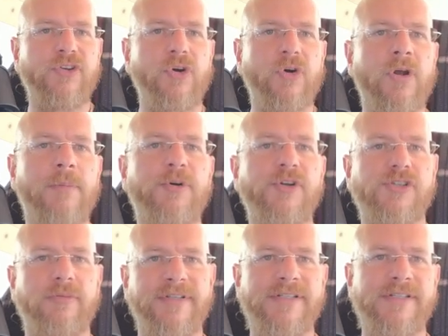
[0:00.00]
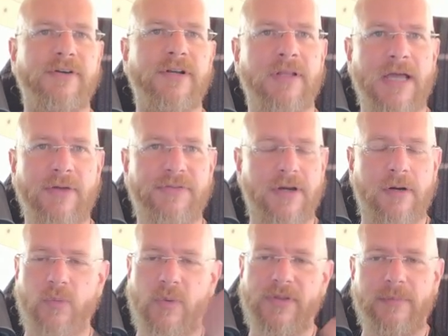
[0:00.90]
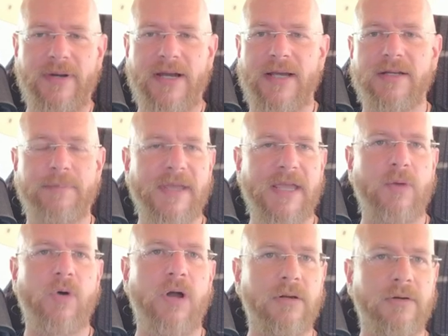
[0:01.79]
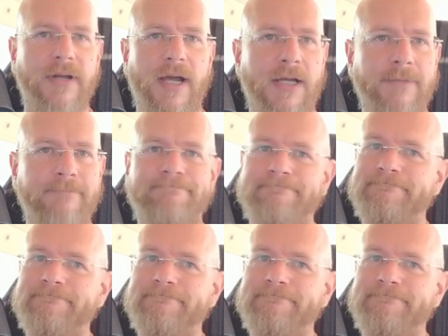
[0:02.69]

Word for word: you're going to put your material out there, whether behind a paywall or not,